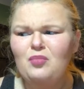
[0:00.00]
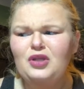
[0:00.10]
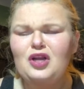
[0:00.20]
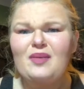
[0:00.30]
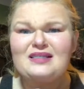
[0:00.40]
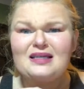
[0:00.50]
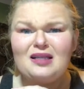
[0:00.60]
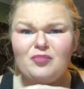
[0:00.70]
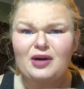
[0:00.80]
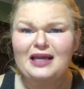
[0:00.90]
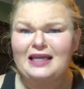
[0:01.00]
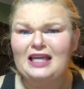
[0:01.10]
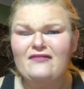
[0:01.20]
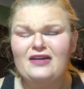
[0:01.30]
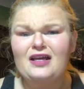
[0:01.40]
basically break
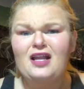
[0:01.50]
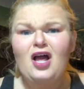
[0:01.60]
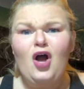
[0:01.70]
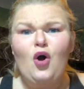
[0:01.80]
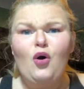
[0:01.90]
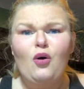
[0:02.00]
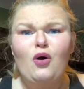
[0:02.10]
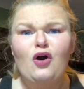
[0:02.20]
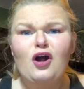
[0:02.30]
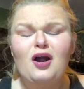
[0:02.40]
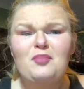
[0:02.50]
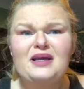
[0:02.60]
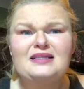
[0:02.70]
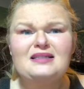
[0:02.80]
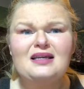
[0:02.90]
even, or
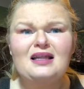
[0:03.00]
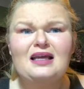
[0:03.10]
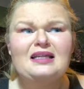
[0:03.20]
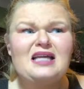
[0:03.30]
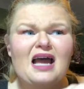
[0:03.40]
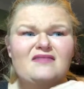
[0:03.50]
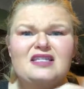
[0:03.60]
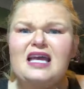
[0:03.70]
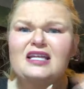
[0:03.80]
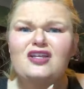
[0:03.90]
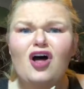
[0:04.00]
basically have $10,